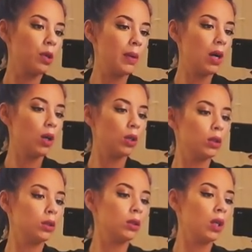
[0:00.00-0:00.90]
one of my
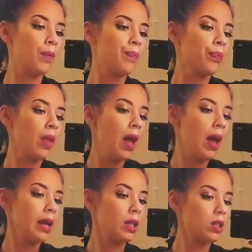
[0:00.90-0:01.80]
old
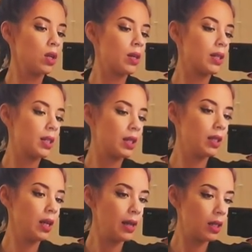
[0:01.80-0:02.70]
ASOS,
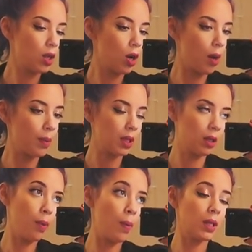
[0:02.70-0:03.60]
nice top. I'm
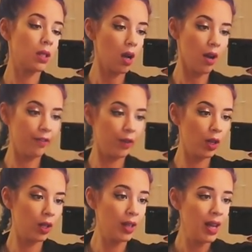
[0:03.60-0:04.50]
gonna pop a scarf
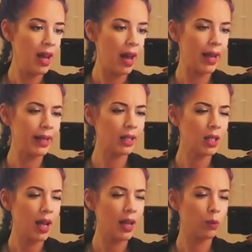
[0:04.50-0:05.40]
on. I need to
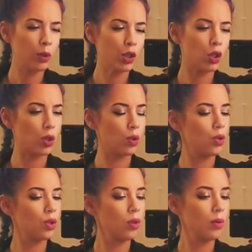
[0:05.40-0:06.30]
decide what
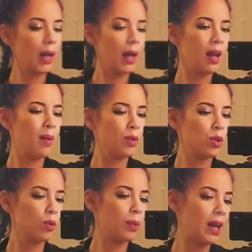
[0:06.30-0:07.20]
shoes to wear. I'm not
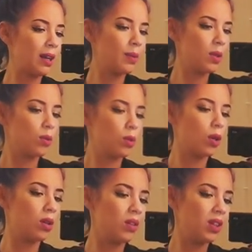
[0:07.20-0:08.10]
sure black boots will
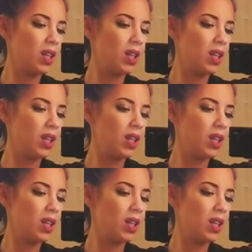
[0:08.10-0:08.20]
go with